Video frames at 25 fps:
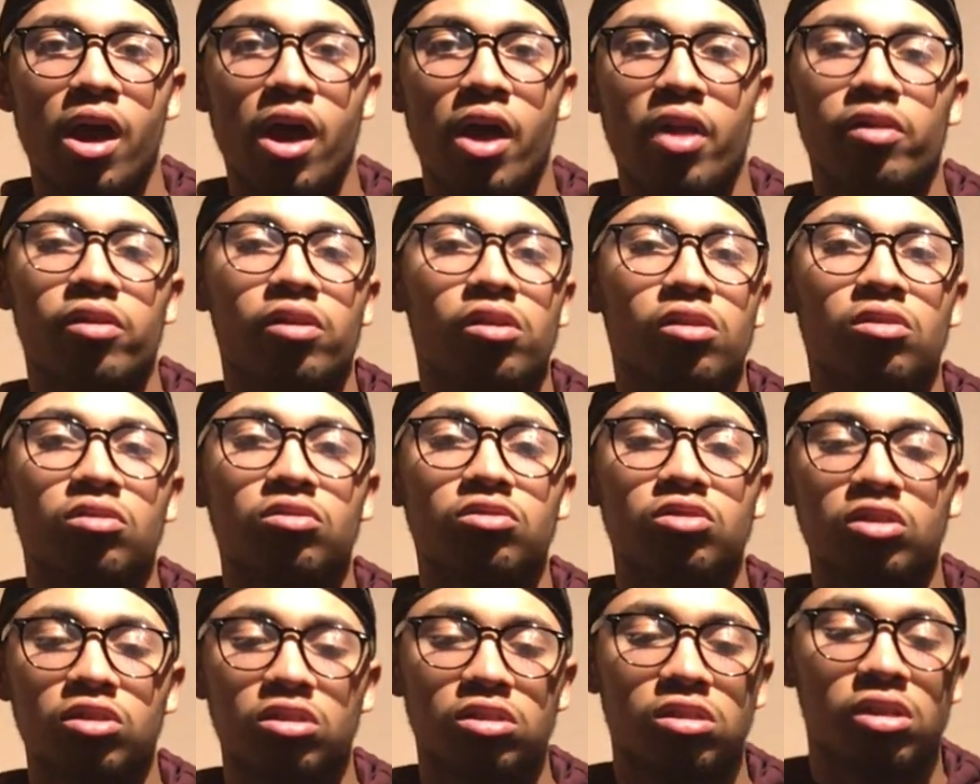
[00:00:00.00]
and then
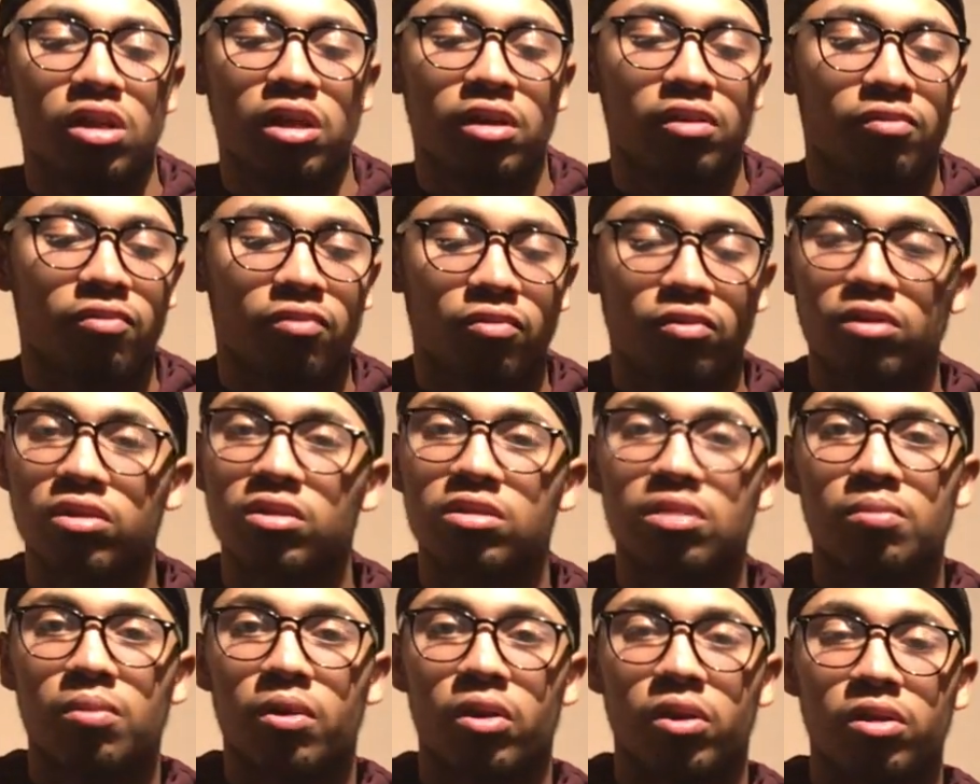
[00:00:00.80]
it'll just get
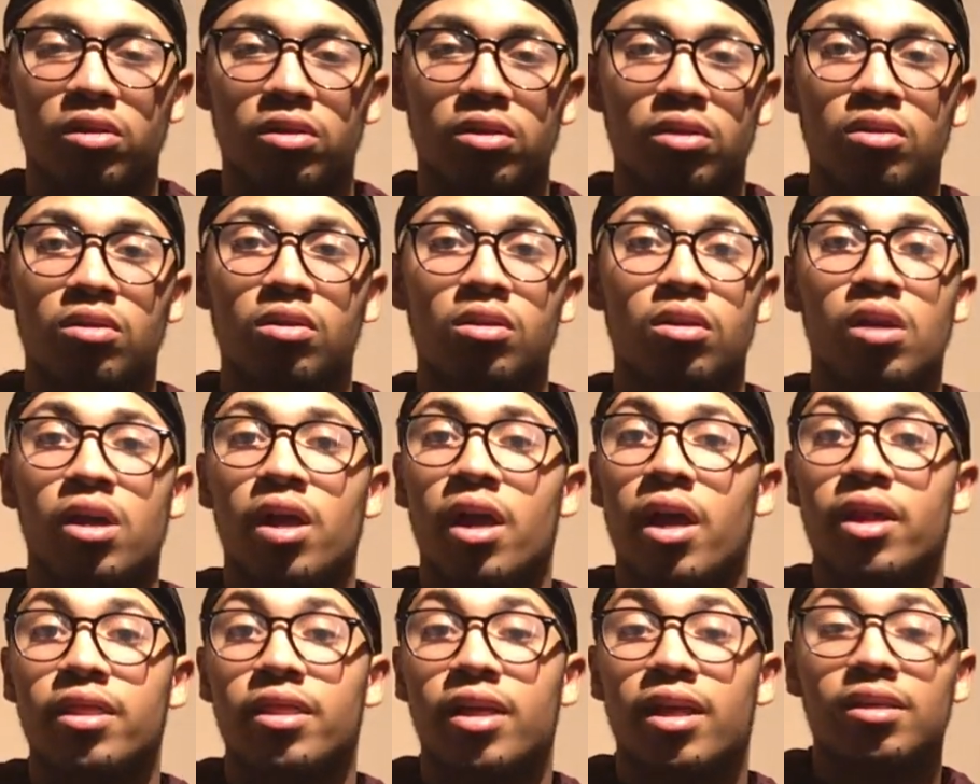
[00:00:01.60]
freezer burned,
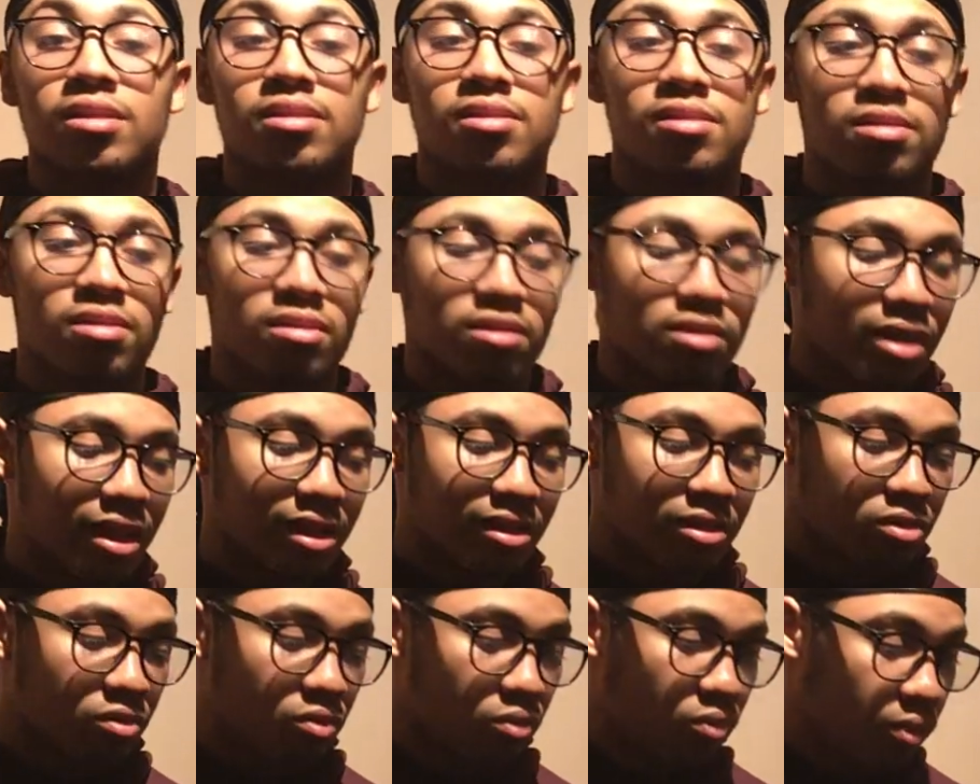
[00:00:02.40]
and that's
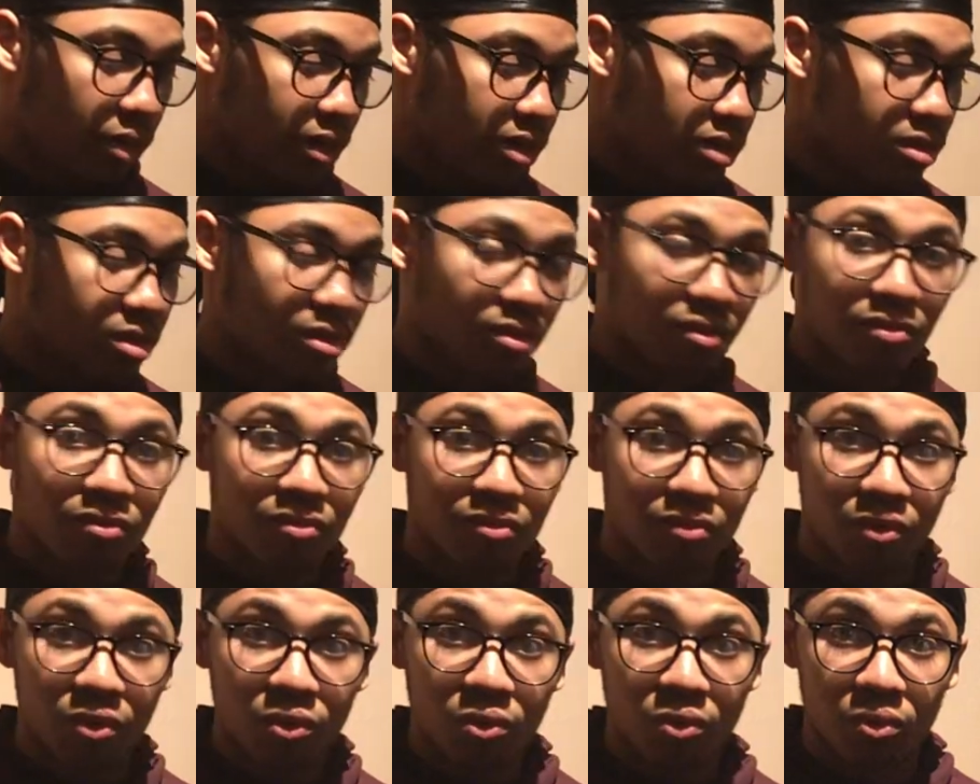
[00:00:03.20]
wasted
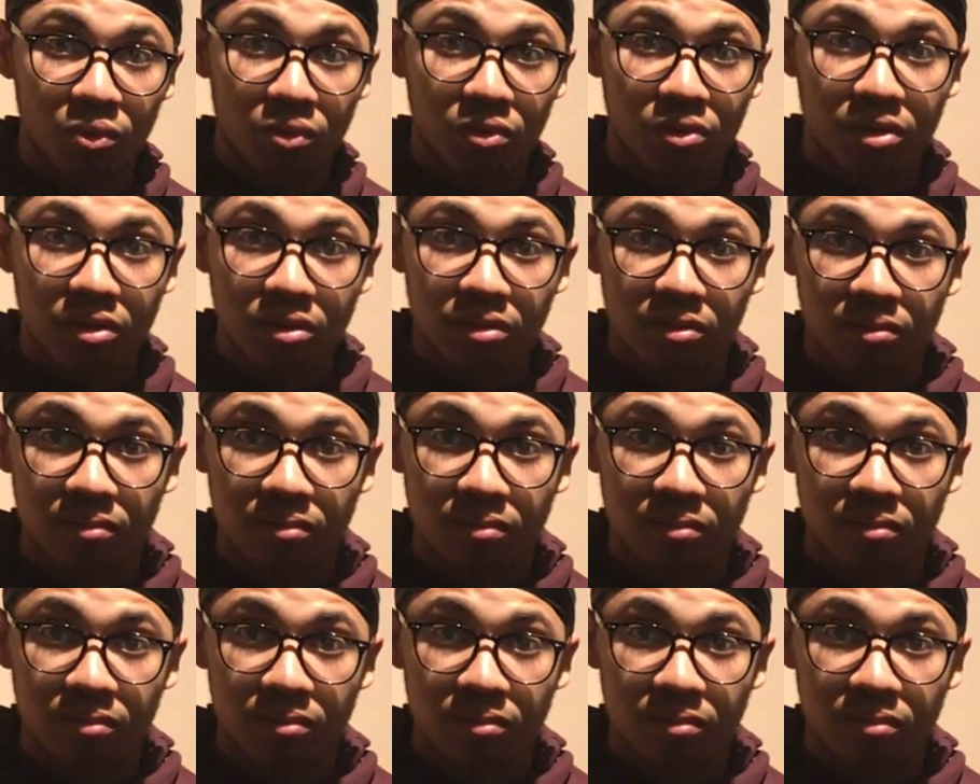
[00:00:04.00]
food,